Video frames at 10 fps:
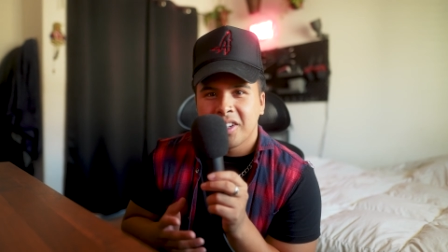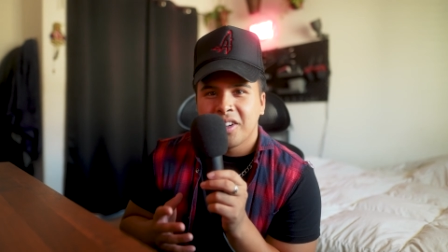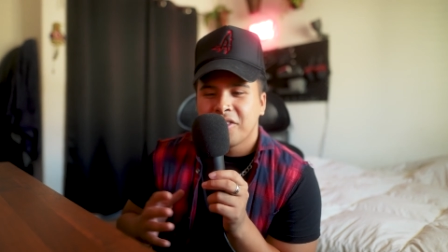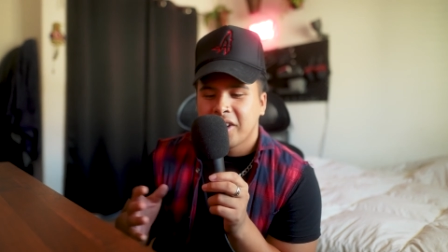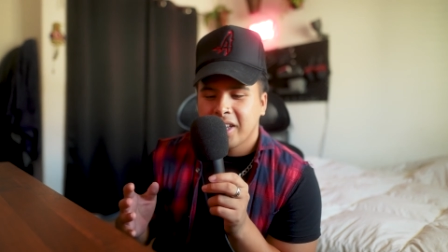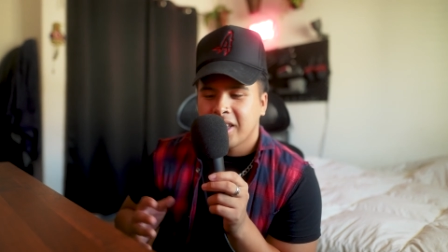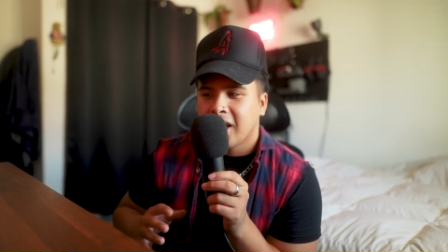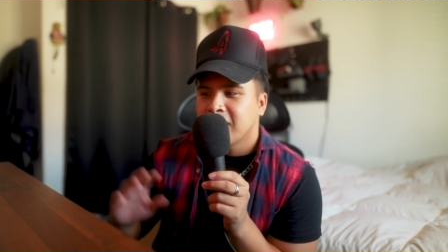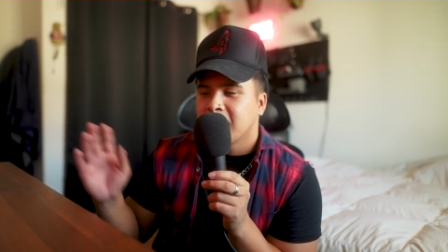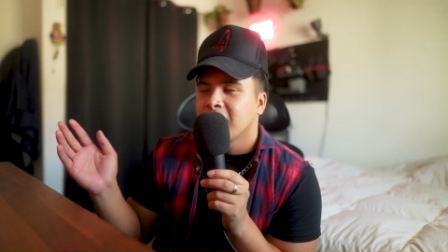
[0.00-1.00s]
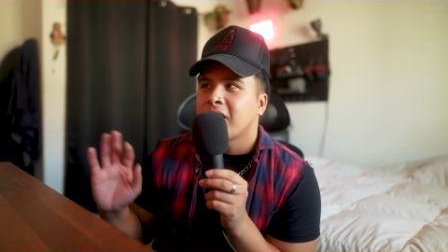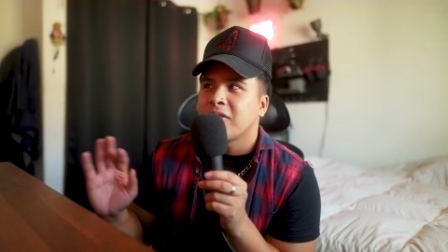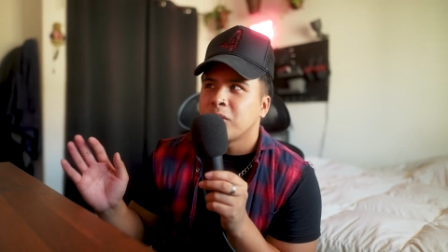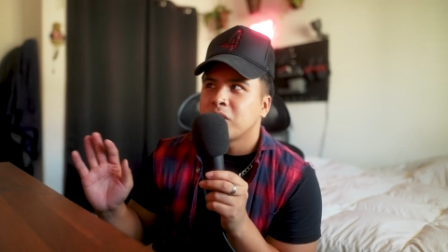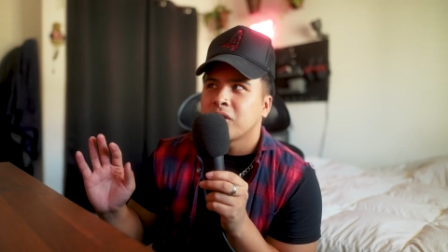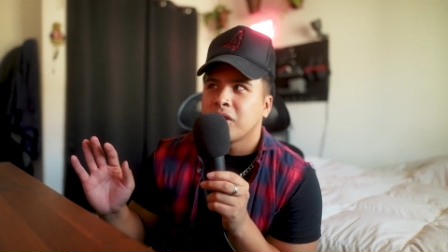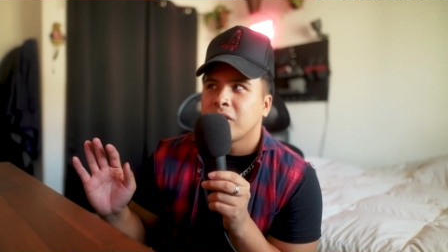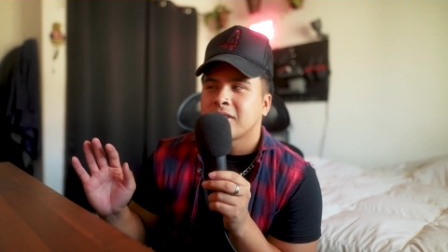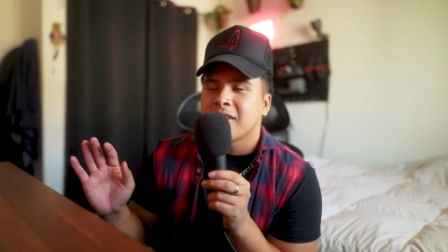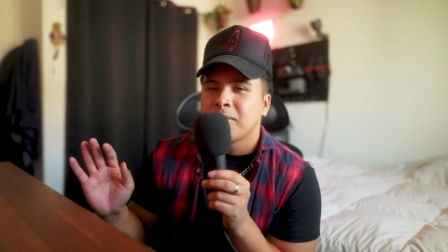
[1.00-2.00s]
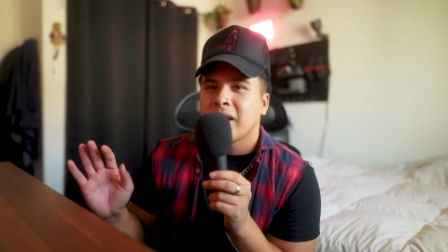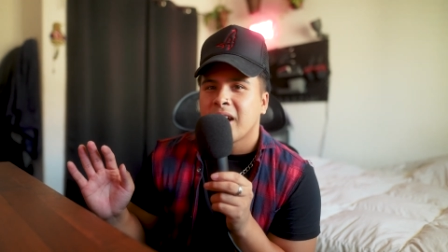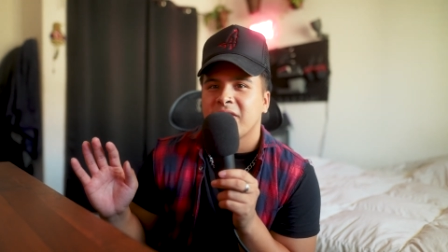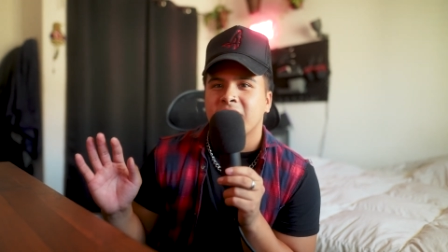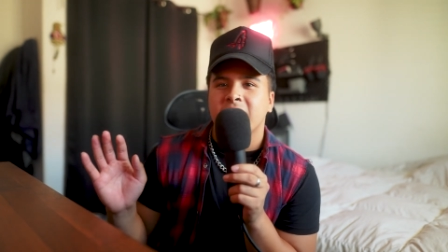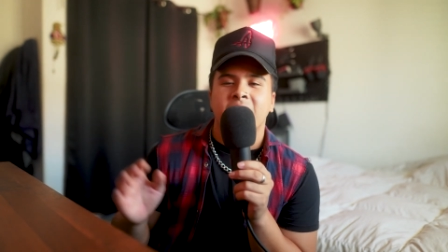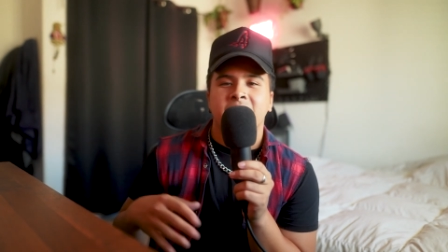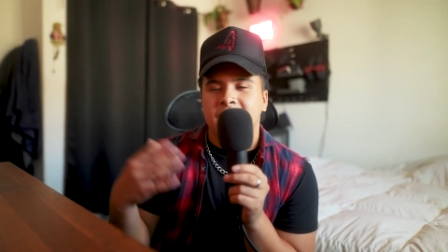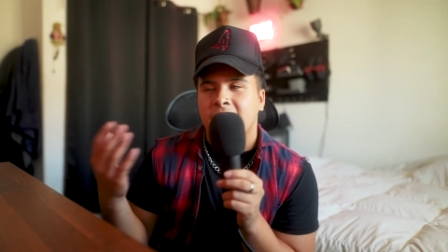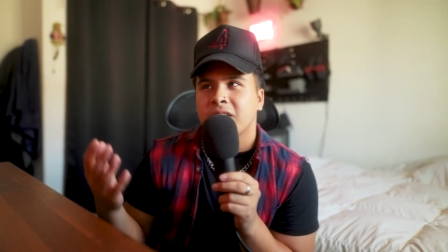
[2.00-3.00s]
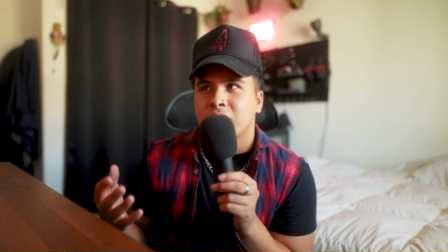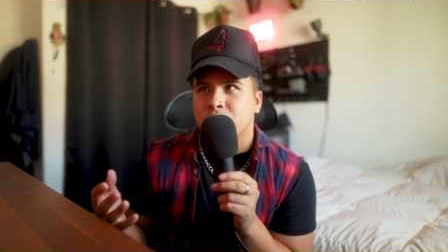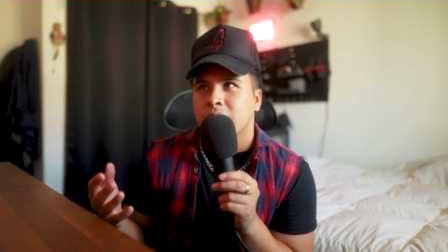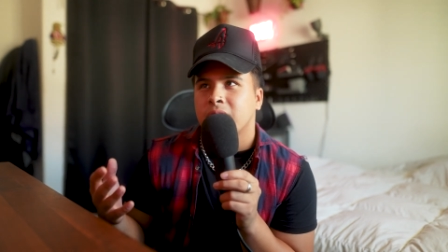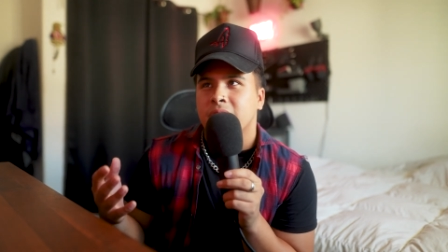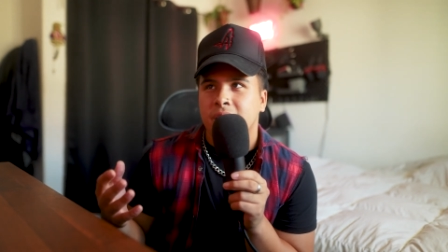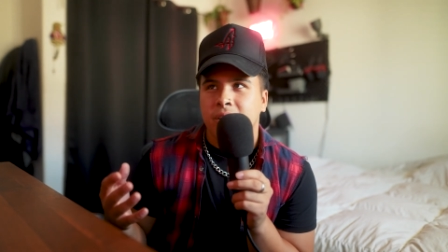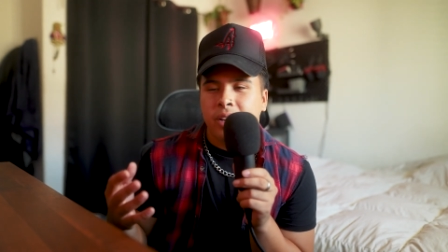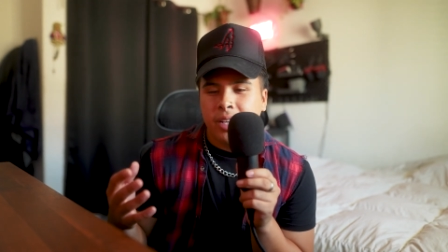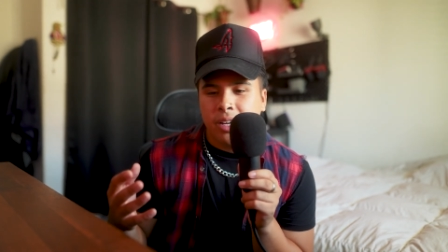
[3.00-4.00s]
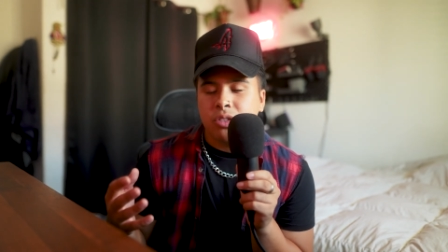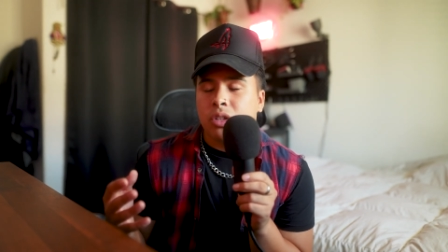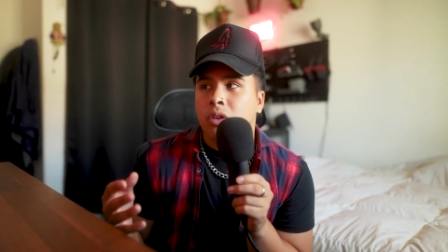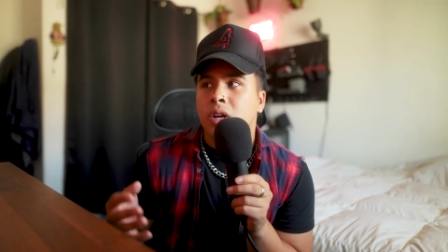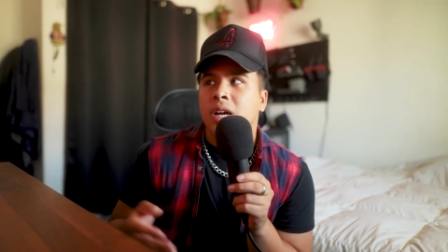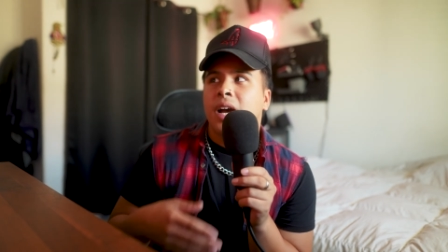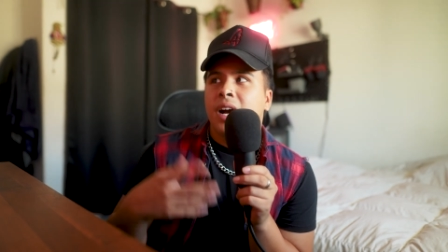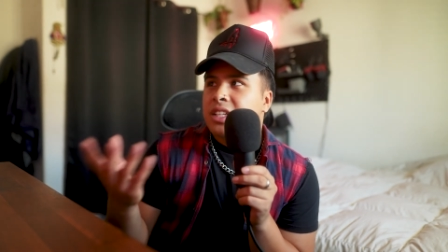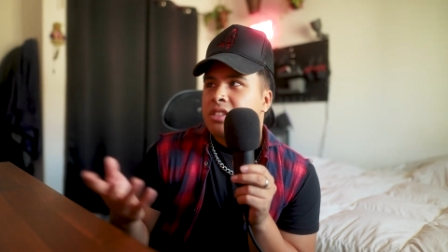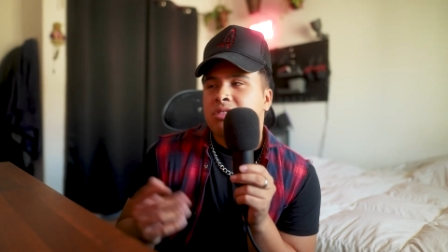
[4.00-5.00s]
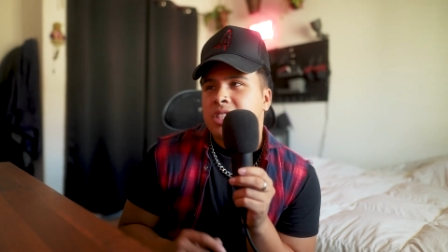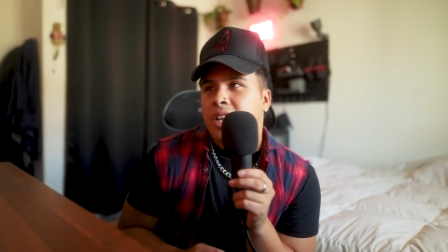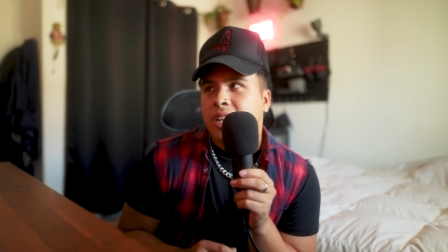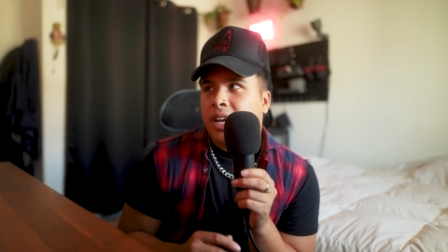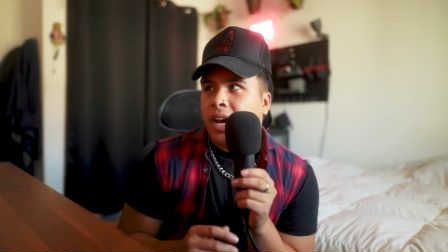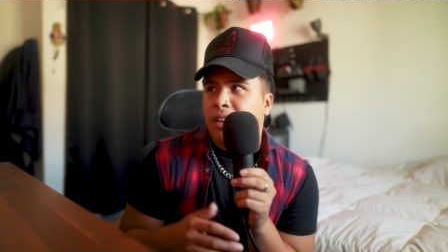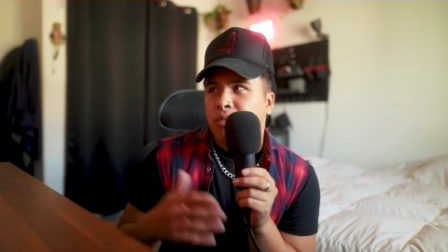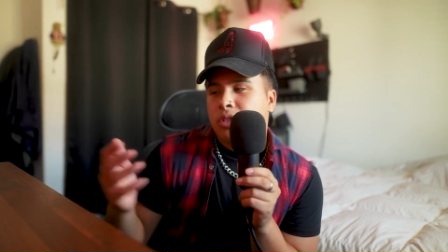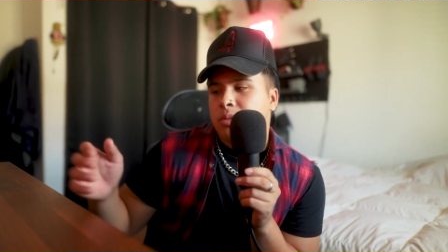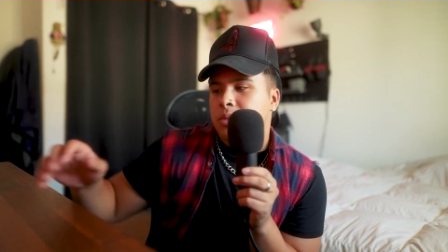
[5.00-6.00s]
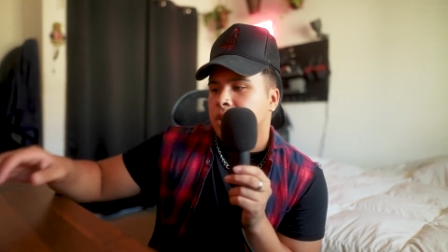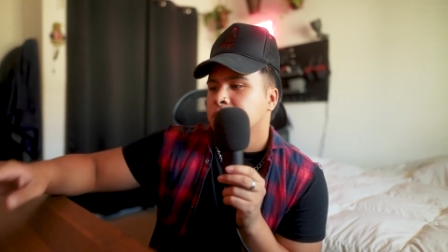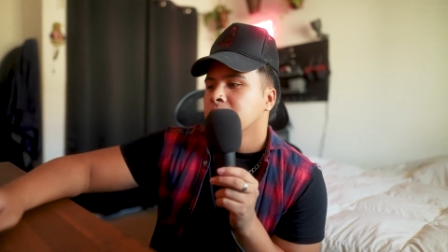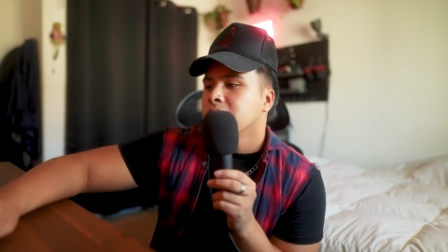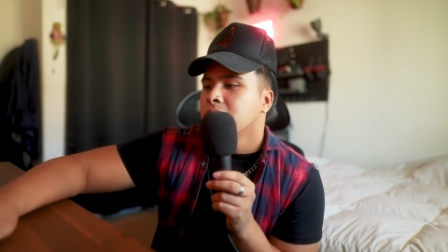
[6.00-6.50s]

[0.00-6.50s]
effect that a lot of music videos have been having, and it's kind of a trendy thing right now. So I just decided to add it for some texture.